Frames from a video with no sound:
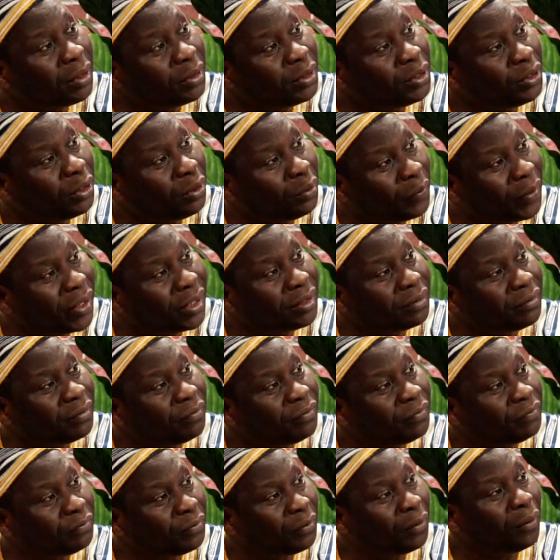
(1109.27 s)
wet
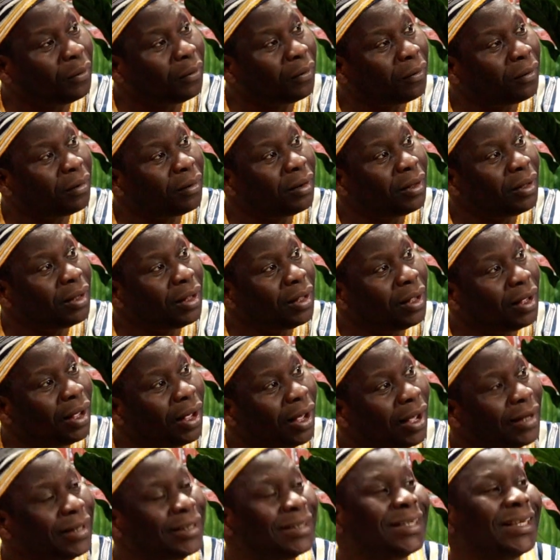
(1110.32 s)
floor
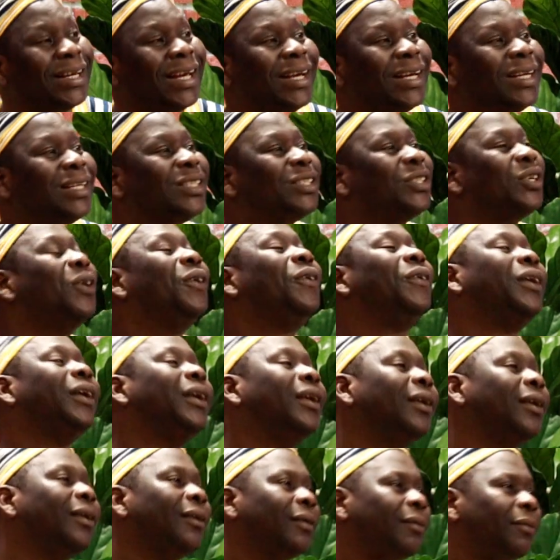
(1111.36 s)
and say sorry.